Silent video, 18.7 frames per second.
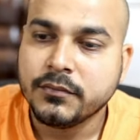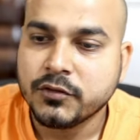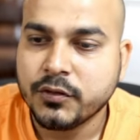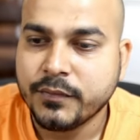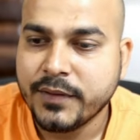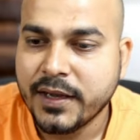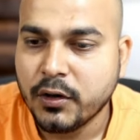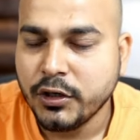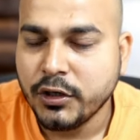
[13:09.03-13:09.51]

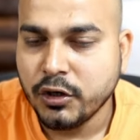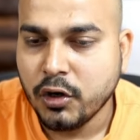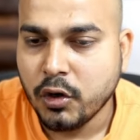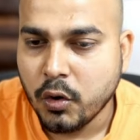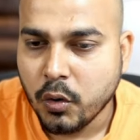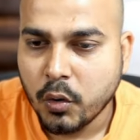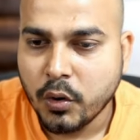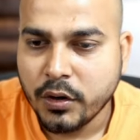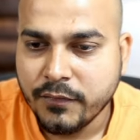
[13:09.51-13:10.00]
so we are going to
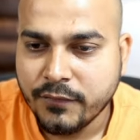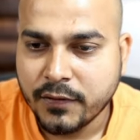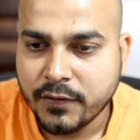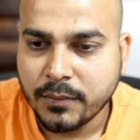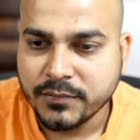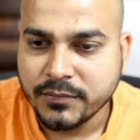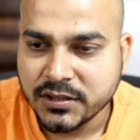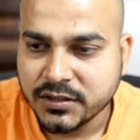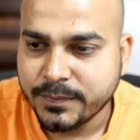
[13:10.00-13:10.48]
load
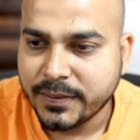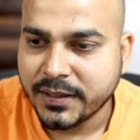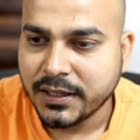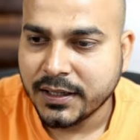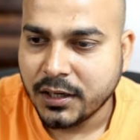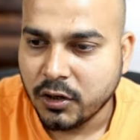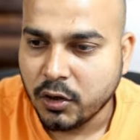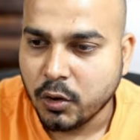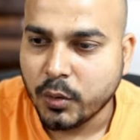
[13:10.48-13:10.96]
from this
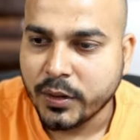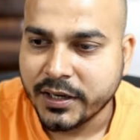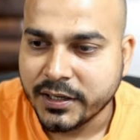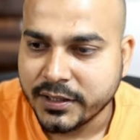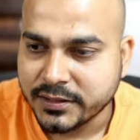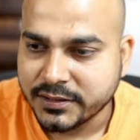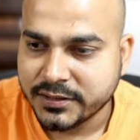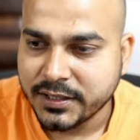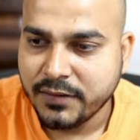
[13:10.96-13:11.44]
particular
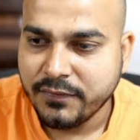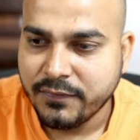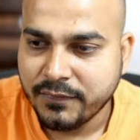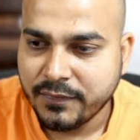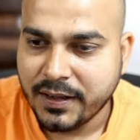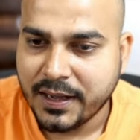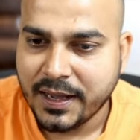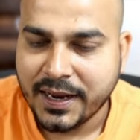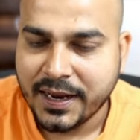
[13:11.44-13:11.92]
loader
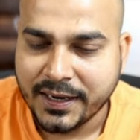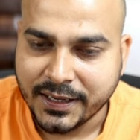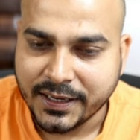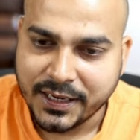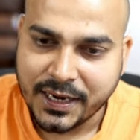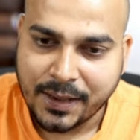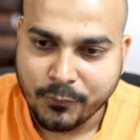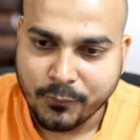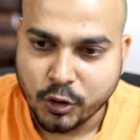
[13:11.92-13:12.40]
itself and
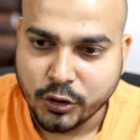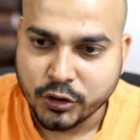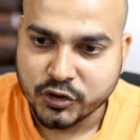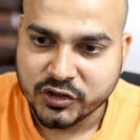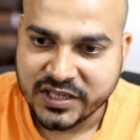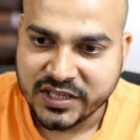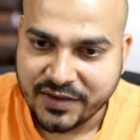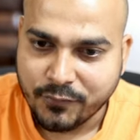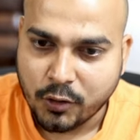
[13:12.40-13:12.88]
again i'm going to
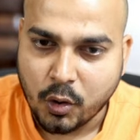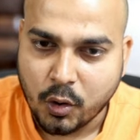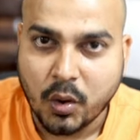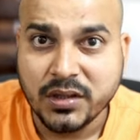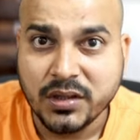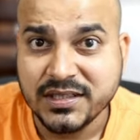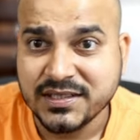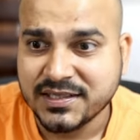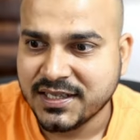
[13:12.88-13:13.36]
save
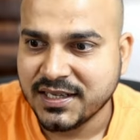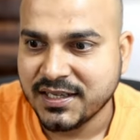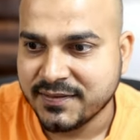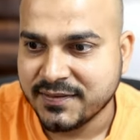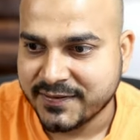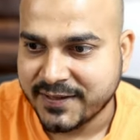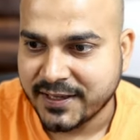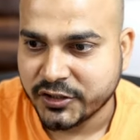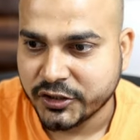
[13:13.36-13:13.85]
all this thing
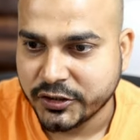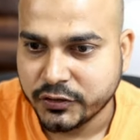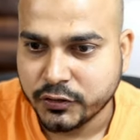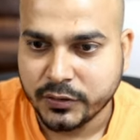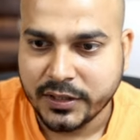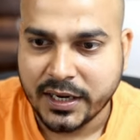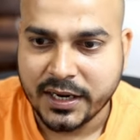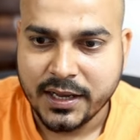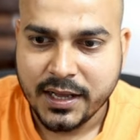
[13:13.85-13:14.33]
in session
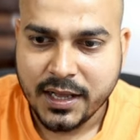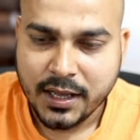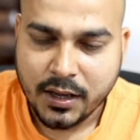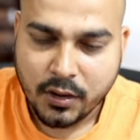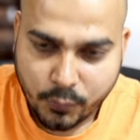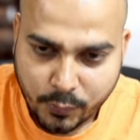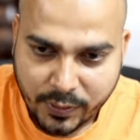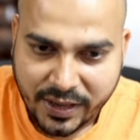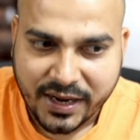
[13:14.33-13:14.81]
so that
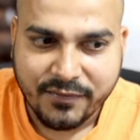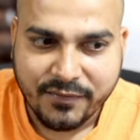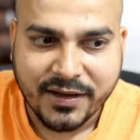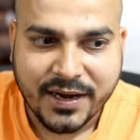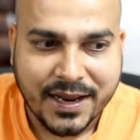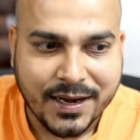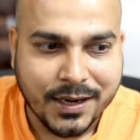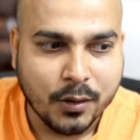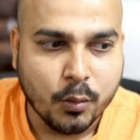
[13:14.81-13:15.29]
wherever
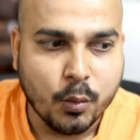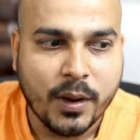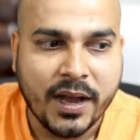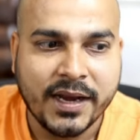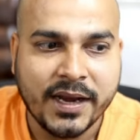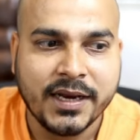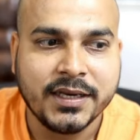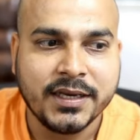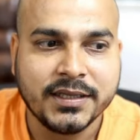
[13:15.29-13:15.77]
i
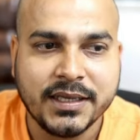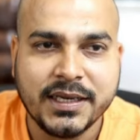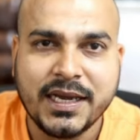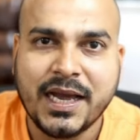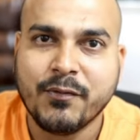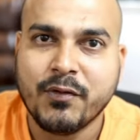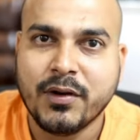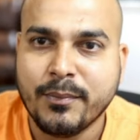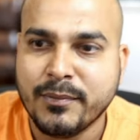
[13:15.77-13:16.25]
require
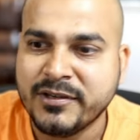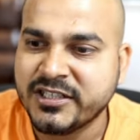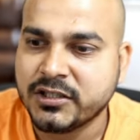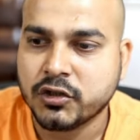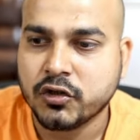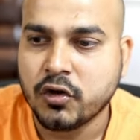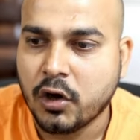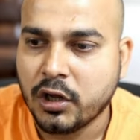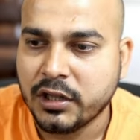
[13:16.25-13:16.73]
anything i will
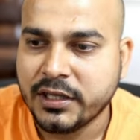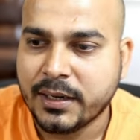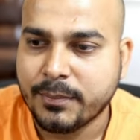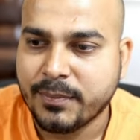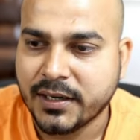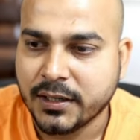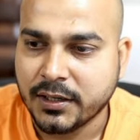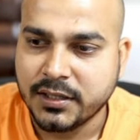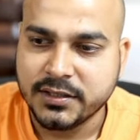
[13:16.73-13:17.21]
just call
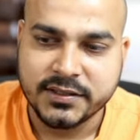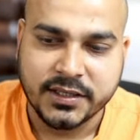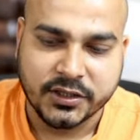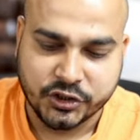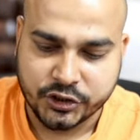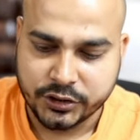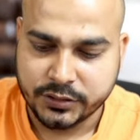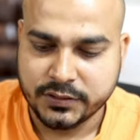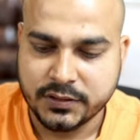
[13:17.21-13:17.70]
that particular
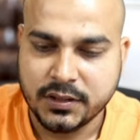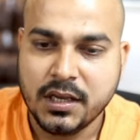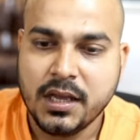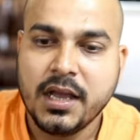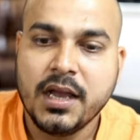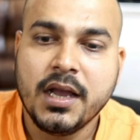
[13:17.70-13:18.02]
sessions